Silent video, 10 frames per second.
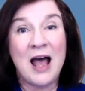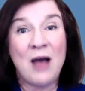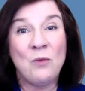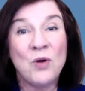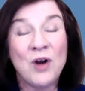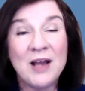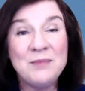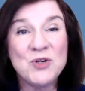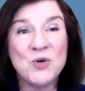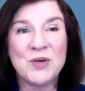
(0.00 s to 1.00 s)
And what
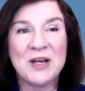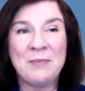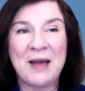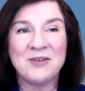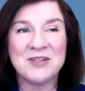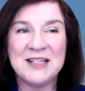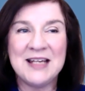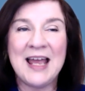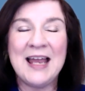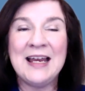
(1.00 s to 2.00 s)
I'm talking about
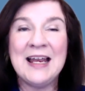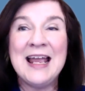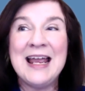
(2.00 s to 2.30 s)
today